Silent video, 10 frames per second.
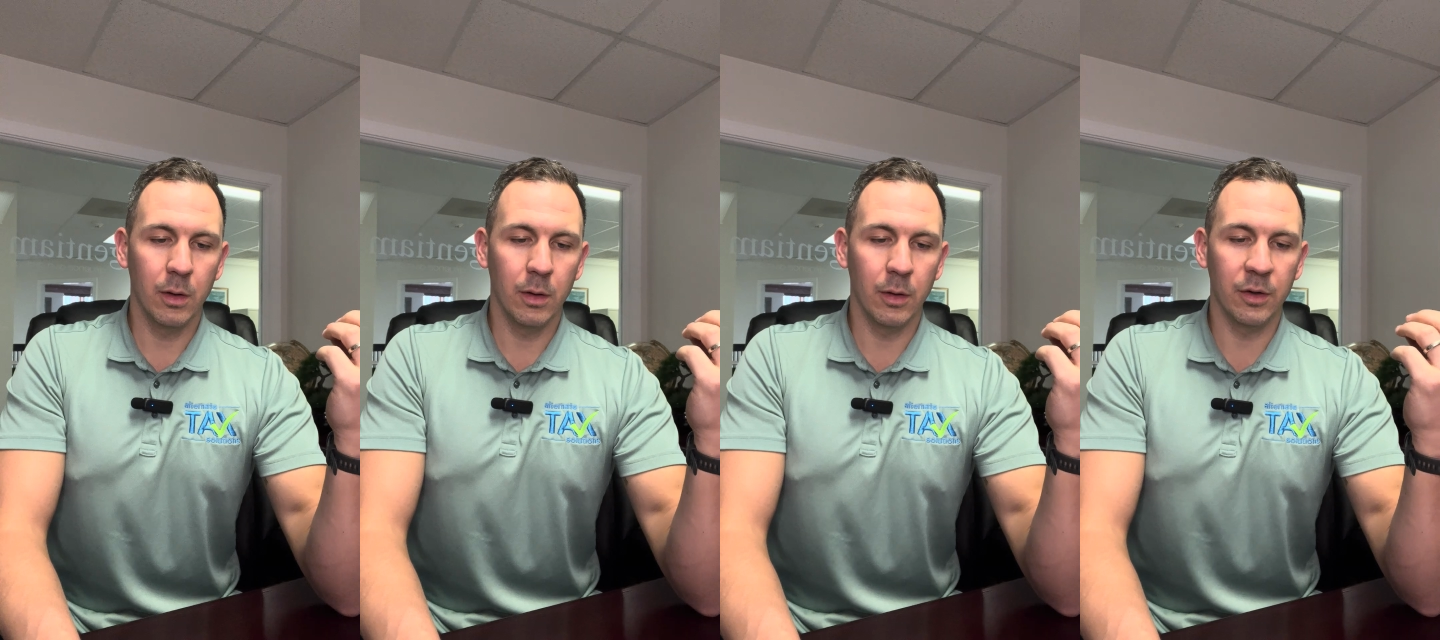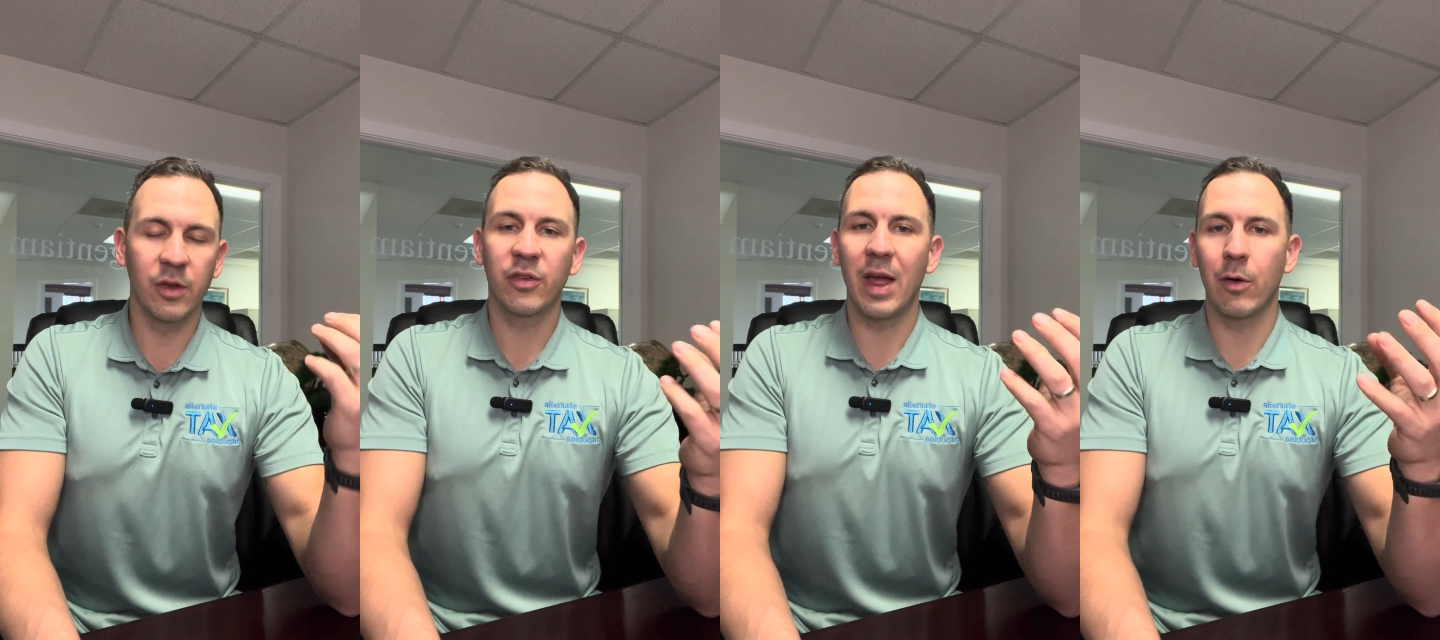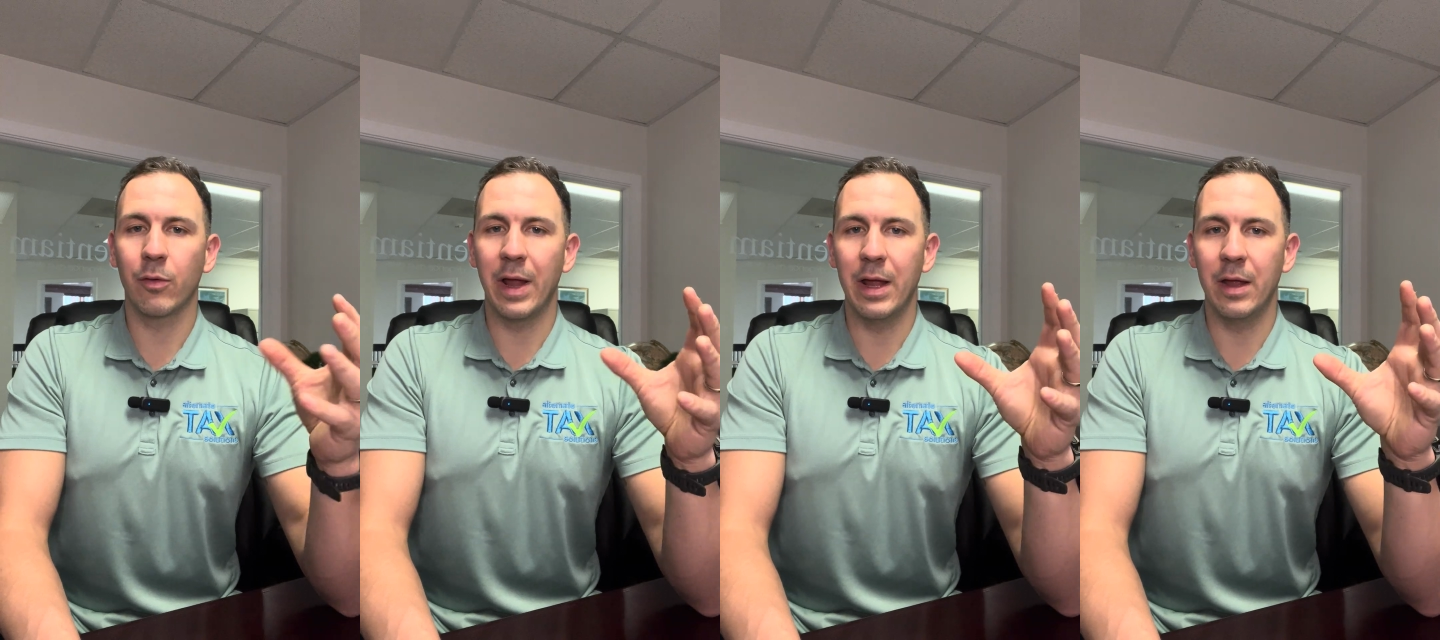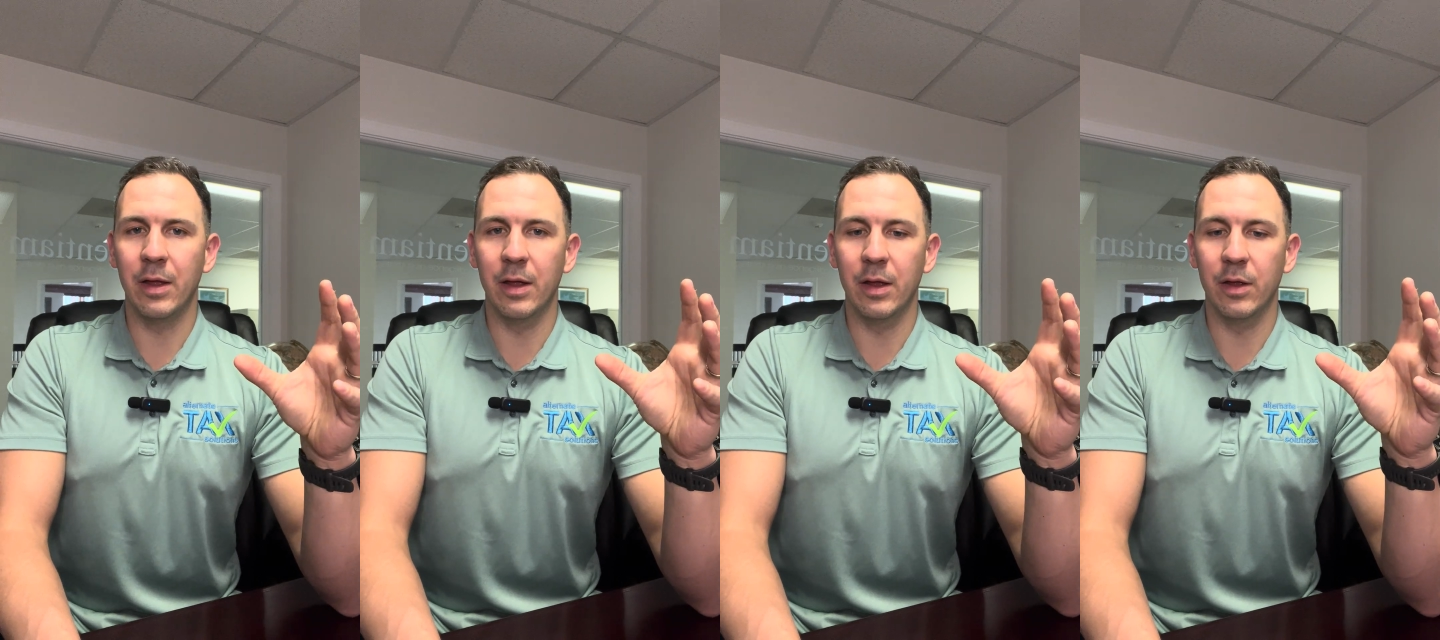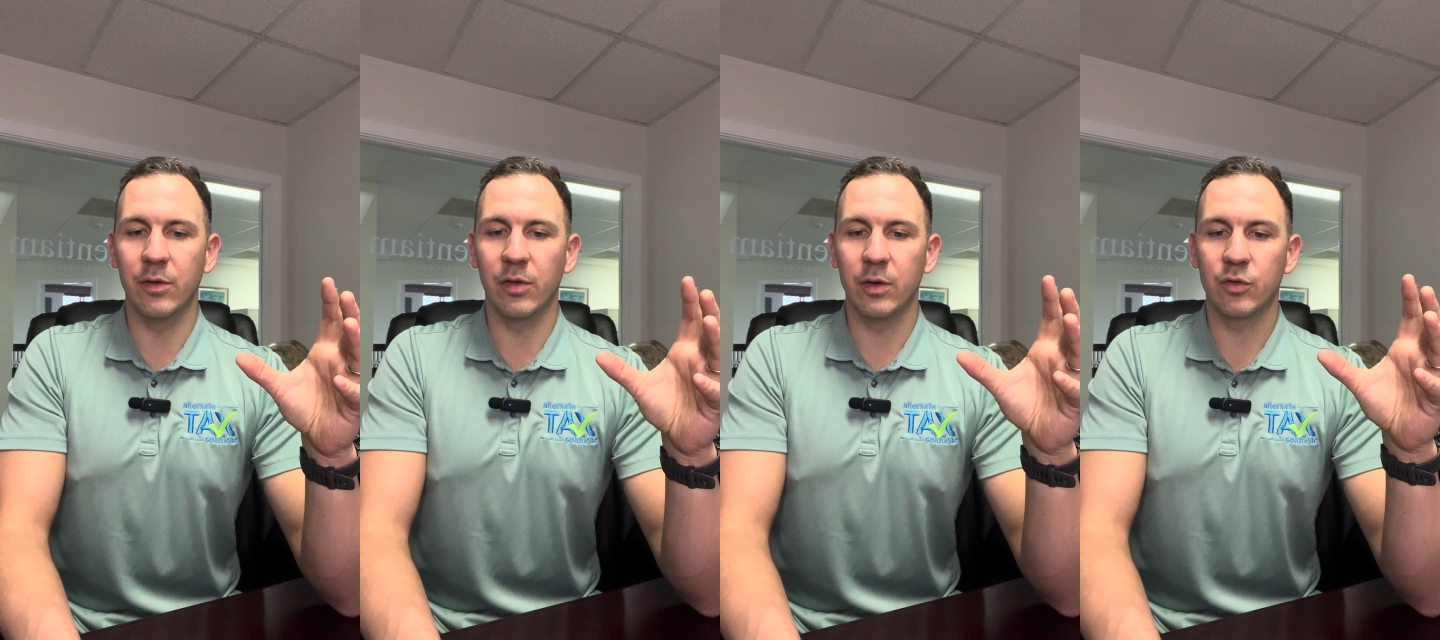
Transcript: the discount rate is